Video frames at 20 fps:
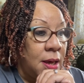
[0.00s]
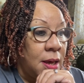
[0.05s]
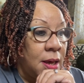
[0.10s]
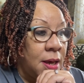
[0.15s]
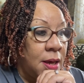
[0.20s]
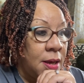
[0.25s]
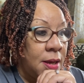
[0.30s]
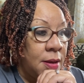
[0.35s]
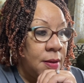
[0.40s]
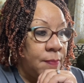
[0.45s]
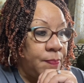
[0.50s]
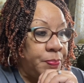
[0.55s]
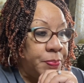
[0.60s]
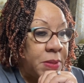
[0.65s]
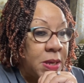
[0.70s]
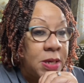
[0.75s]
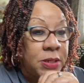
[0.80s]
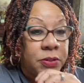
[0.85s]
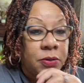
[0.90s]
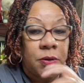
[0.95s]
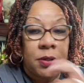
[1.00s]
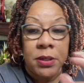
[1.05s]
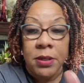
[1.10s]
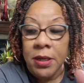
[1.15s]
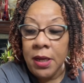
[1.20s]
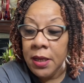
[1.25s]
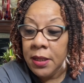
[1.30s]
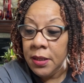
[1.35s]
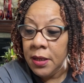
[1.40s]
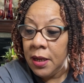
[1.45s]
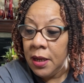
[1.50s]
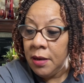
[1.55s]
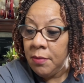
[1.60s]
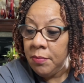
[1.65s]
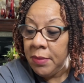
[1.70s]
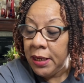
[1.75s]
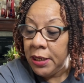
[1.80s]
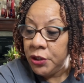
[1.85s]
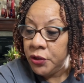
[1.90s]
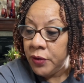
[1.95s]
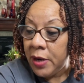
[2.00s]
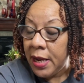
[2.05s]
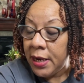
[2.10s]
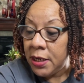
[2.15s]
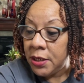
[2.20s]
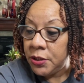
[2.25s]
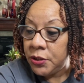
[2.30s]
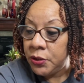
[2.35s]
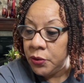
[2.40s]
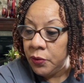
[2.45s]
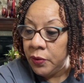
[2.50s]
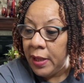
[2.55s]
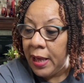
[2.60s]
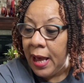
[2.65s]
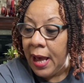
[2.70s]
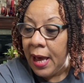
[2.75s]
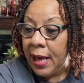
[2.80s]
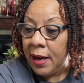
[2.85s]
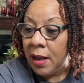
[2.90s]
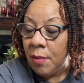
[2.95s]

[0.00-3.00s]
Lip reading: So in me trying to do that,